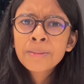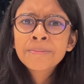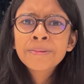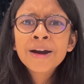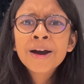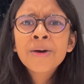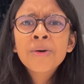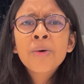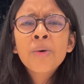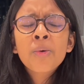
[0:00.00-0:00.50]

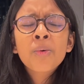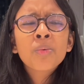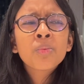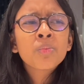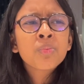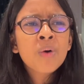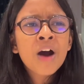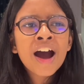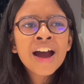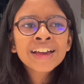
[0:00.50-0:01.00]
But
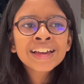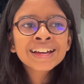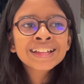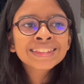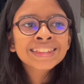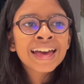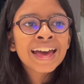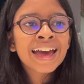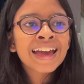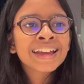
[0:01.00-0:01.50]
why
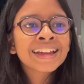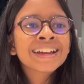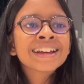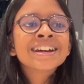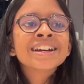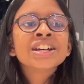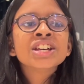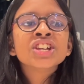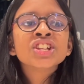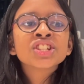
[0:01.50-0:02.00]
are they
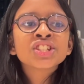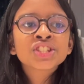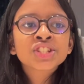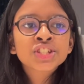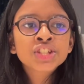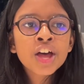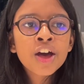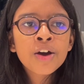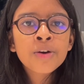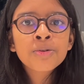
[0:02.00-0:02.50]

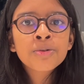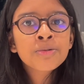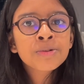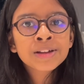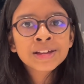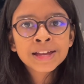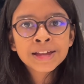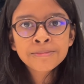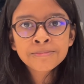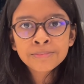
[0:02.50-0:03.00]
so
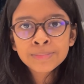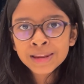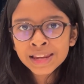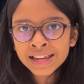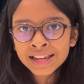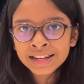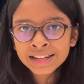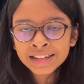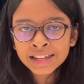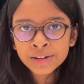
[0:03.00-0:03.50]

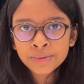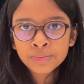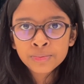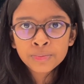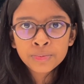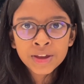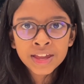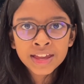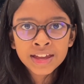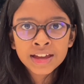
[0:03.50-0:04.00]
completely
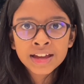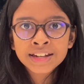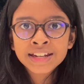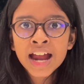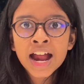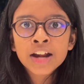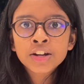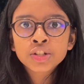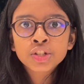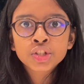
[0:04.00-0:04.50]
weird
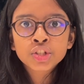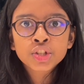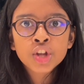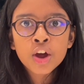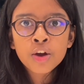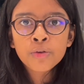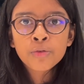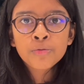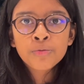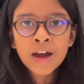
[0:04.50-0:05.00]
and
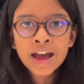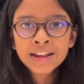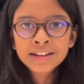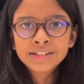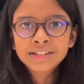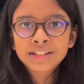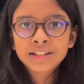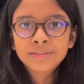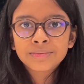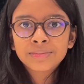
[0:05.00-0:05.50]
so
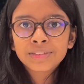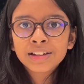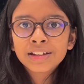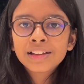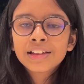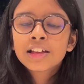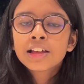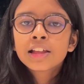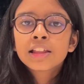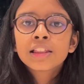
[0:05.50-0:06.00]
random?
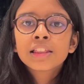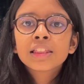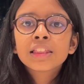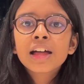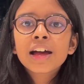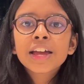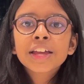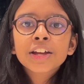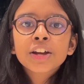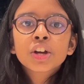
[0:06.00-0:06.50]

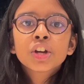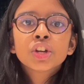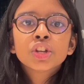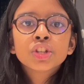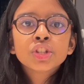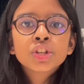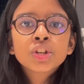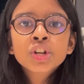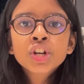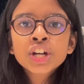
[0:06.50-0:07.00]
Like,
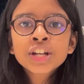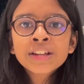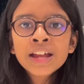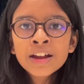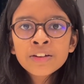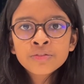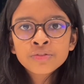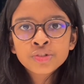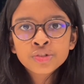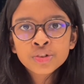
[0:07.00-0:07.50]
you could
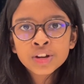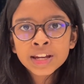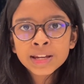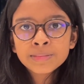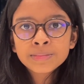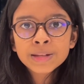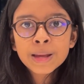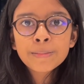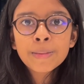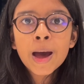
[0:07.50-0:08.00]
have
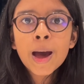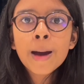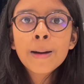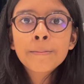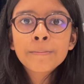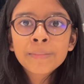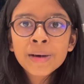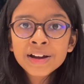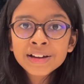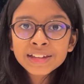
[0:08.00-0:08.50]
dreams about
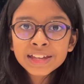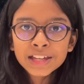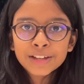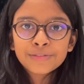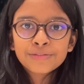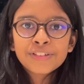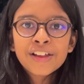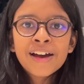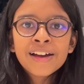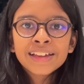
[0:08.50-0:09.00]
a monkey
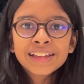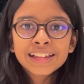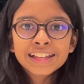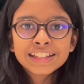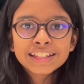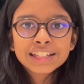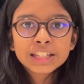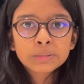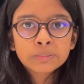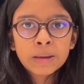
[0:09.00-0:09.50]
flying
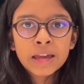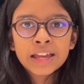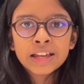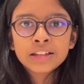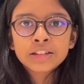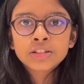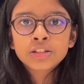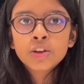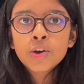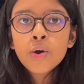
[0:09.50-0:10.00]
in
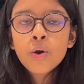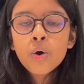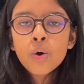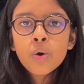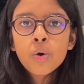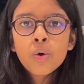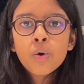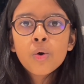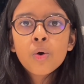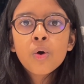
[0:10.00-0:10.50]
space
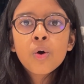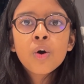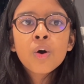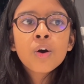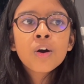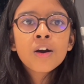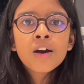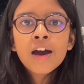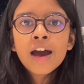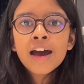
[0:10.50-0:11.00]

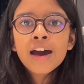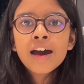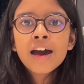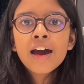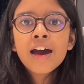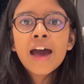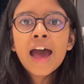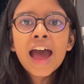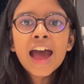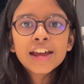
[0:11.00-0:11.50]
or
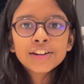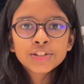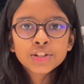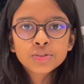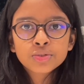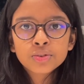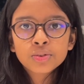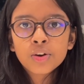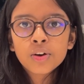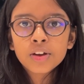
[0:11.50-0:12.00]
an
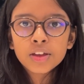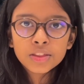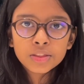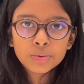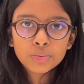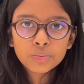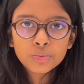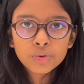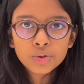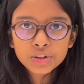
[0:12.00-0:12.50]
astronaut in
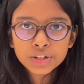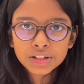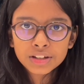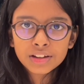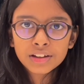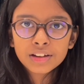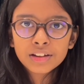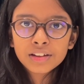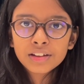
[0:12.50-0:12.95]
the water.